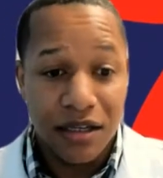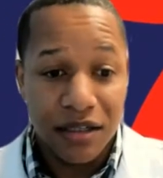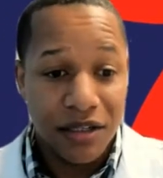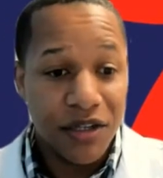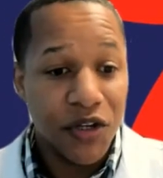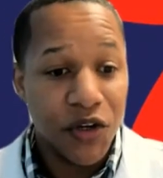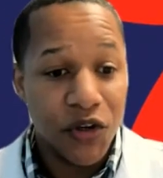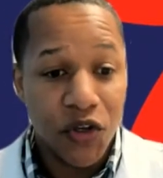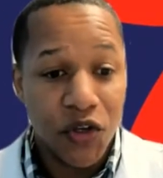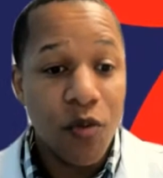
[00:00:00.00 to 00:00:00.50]

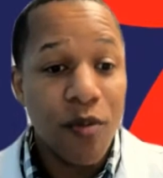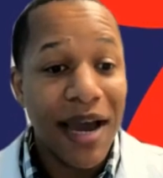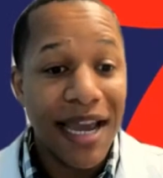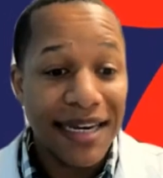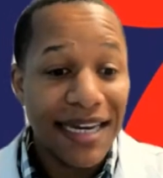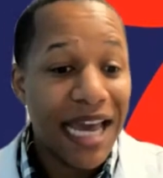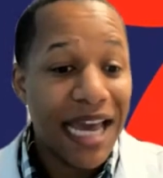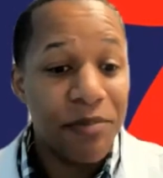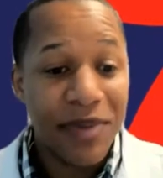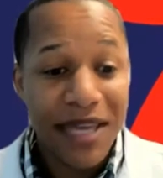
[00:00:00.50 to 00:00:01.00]
you might
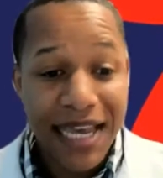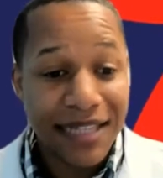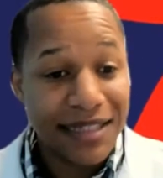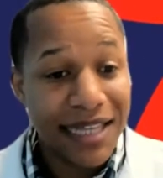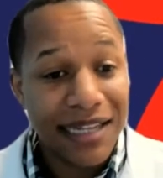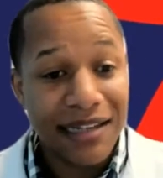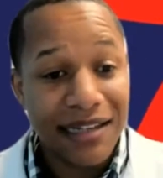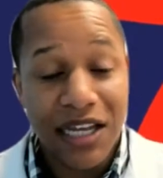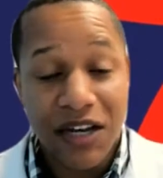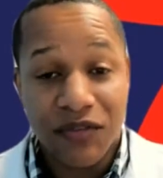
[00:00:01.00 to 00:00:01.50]
not be at
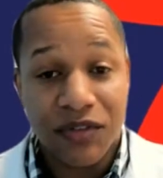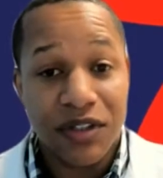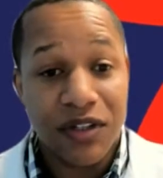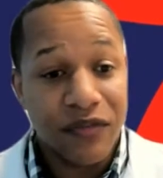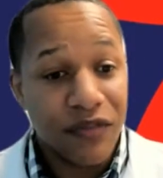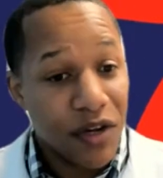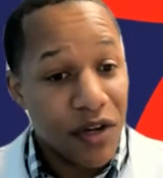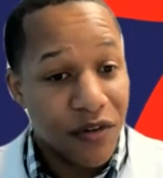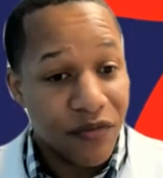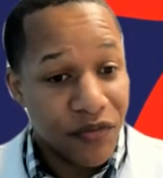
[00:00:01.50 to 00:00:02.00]
that level
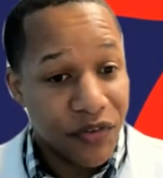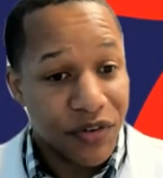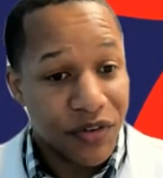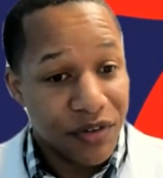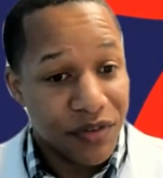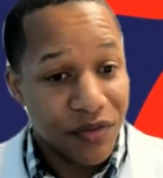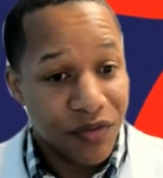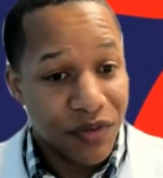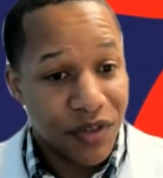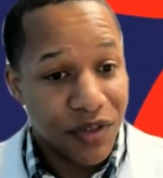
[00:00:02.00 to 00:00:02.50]
of comfort,
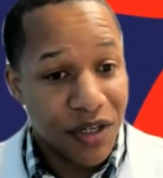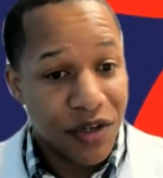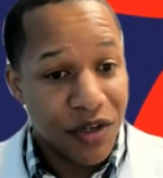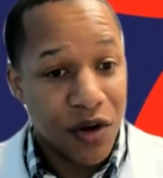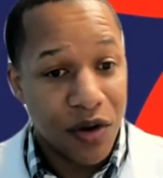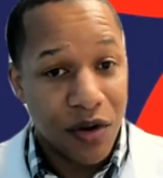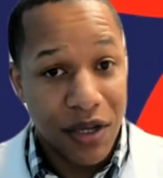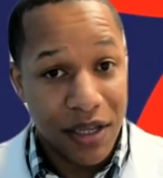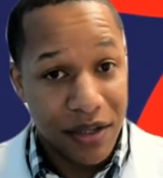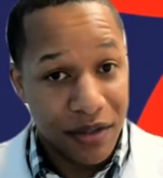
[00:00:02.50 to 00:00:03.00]
in
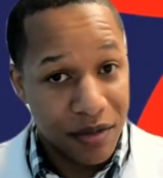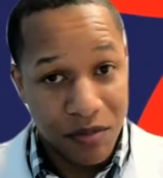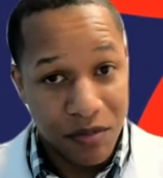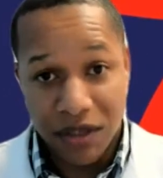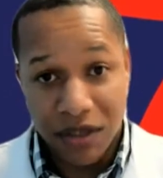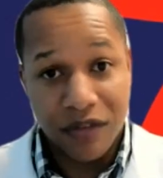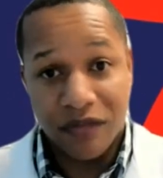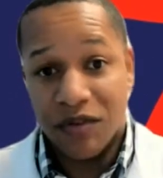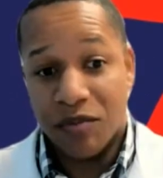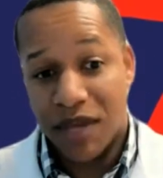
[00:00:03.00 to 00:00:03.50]
the middle
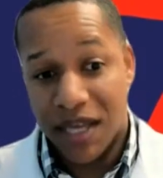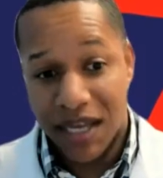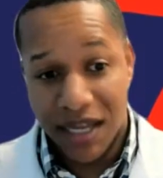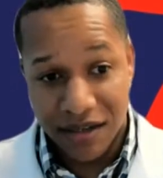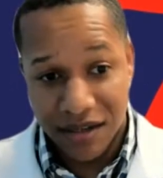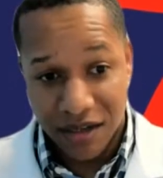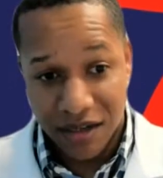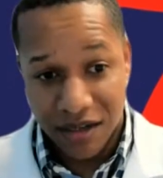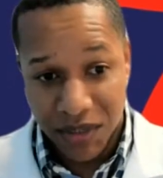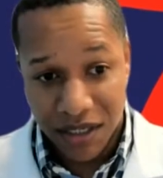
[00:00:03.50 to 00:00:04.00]
of the
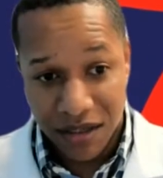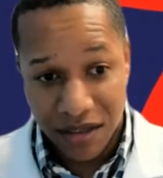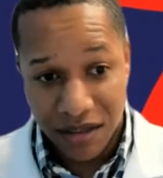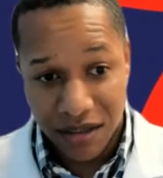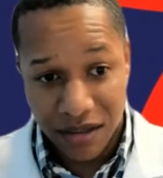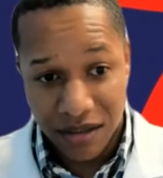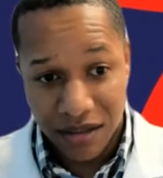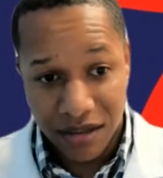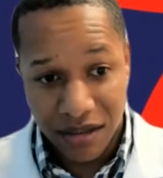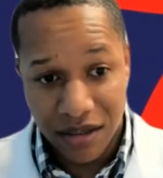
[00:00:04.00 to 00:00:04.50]
pandemic,
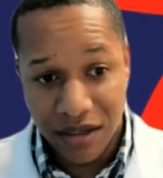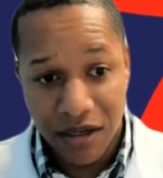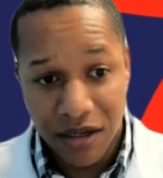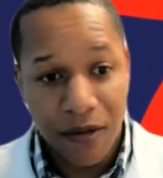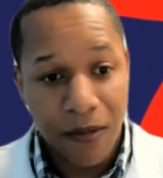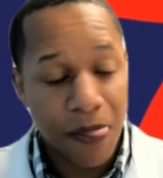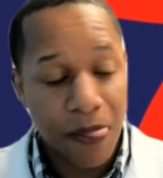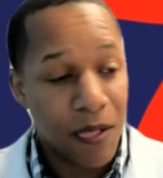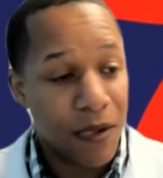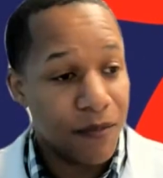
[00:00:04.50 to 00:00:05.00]

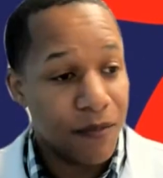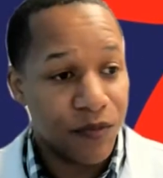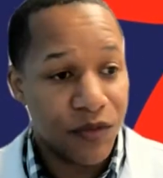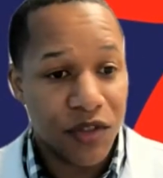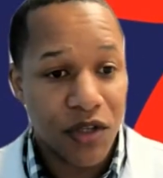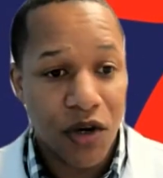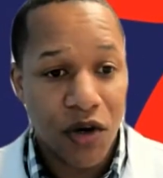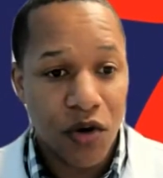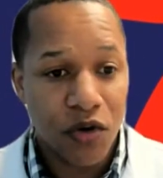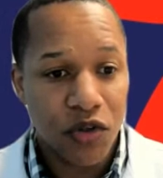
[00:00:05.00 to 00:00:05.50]

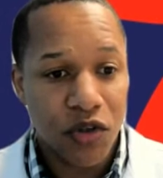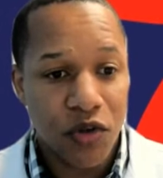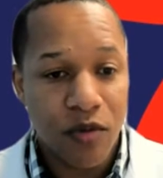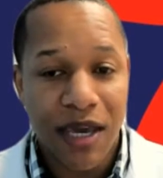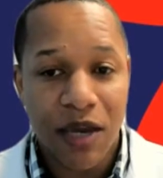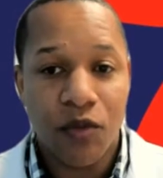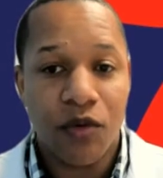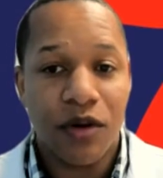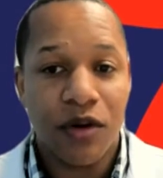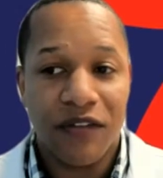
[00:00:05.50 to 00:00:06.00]
So you
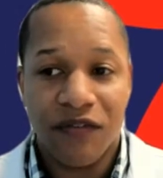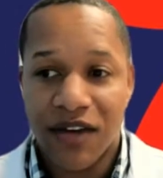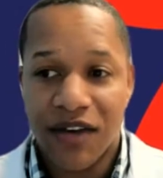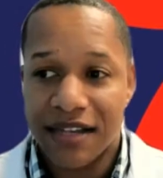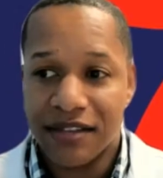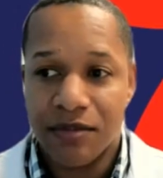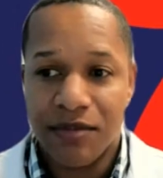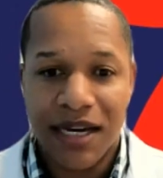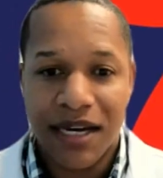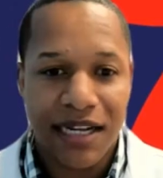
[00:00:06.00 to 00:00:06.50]
may want to find
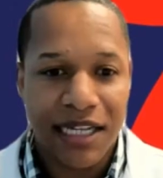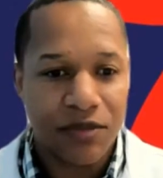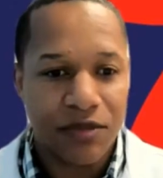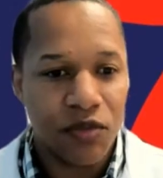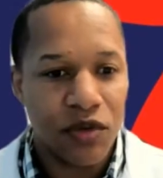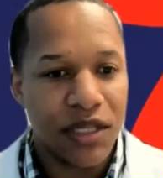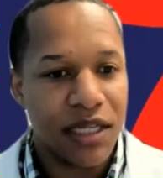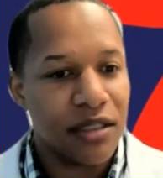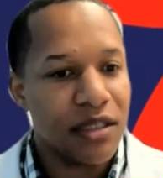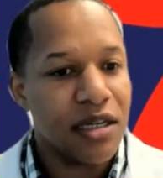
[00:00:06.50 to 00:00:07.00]
somebody that's
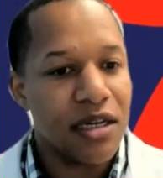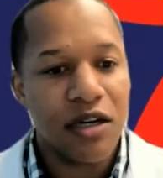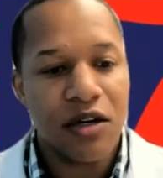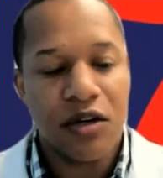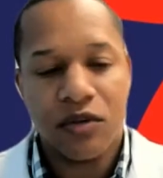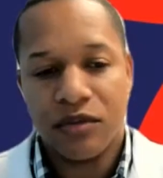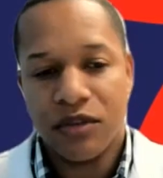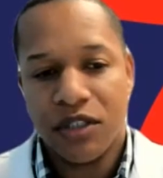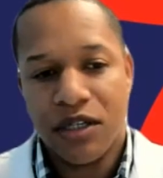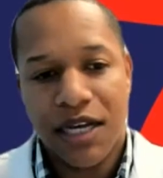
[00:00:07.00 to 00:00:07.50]
more like,
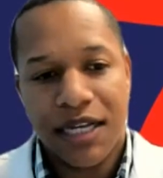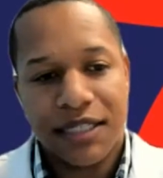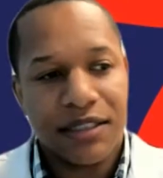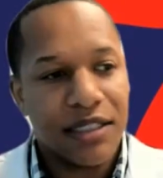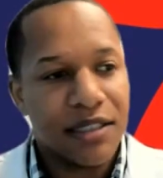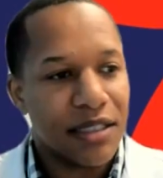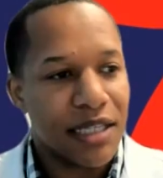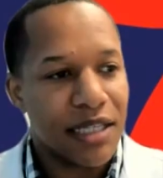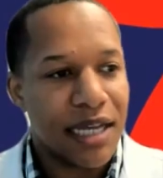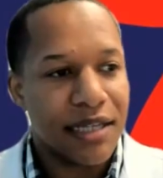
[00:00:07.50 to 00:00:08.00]
no,
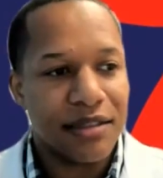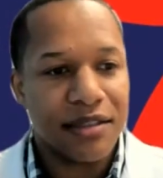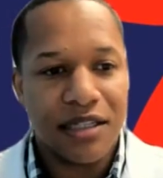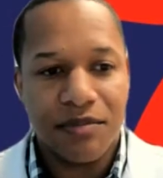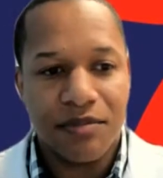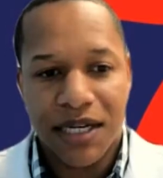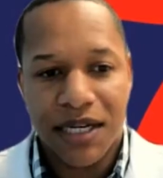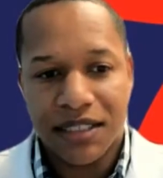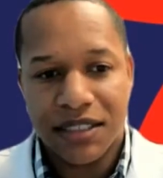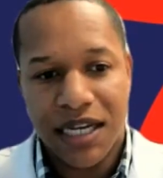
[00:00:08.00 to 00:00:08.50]
I
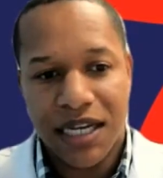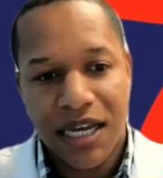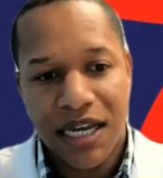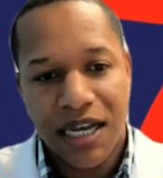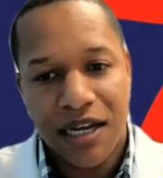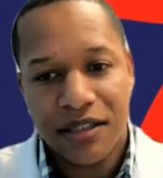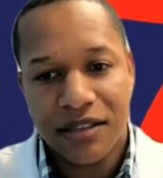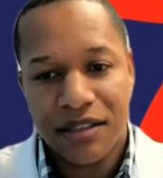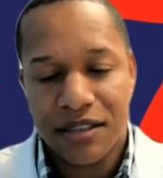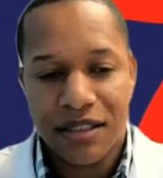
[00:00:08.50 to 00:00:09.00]
send my
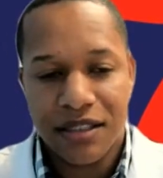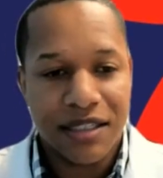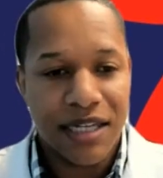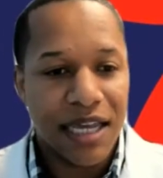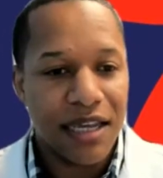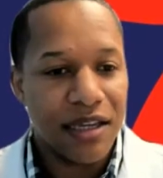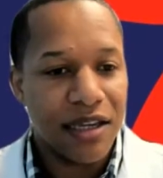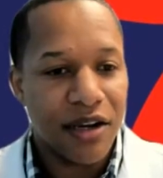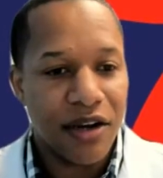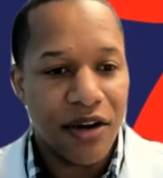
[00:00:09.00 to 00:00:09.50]
child to the
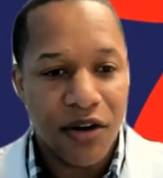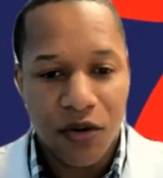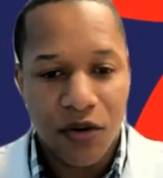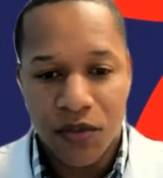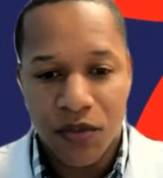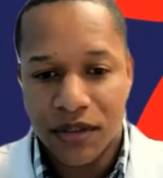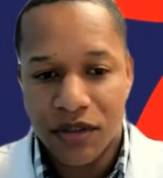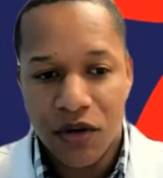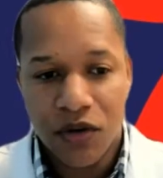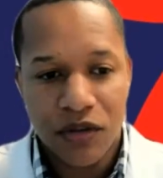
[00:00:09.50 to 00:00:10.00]
daycare
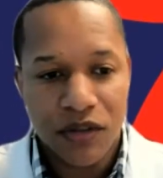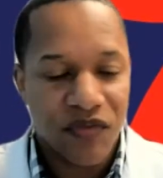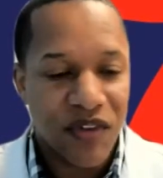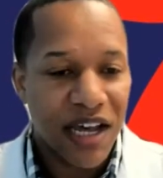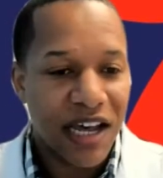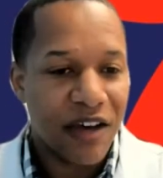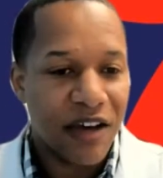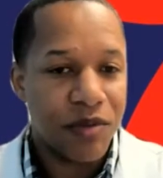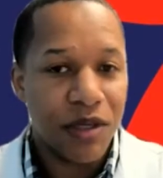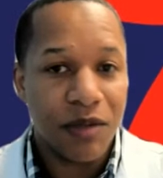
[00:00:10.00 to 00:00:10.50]
with those
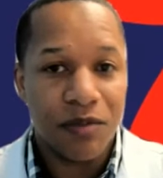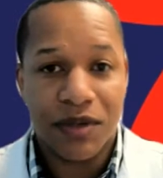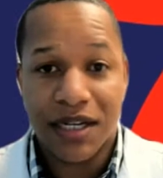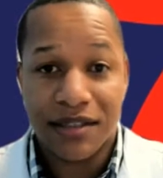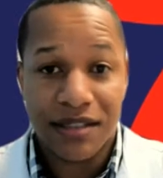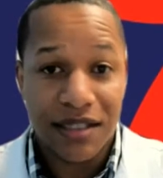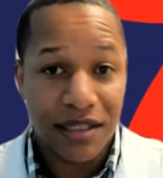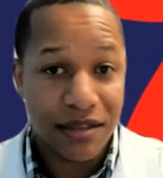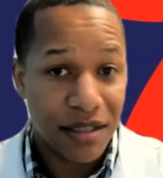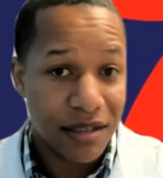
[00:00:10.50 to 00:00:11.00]
5 people
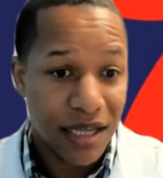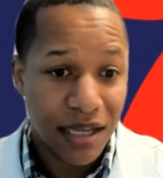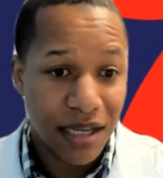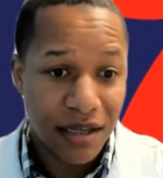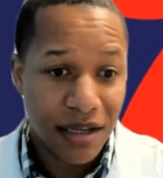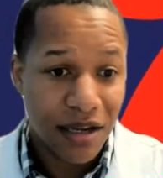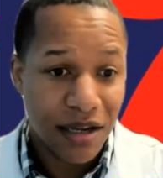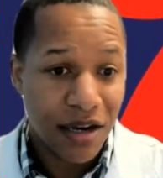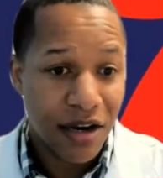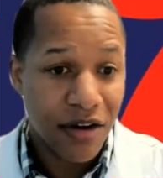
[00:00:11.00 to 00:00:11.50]
that's at the
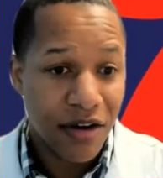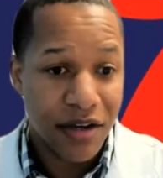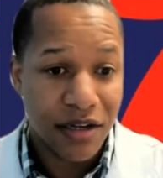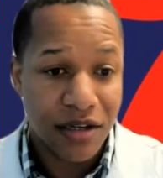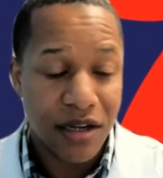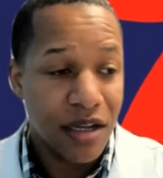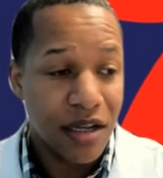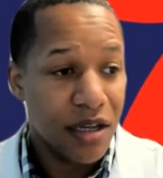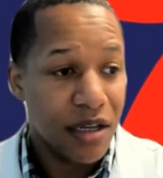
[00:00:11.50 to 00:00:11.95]
daycare. And,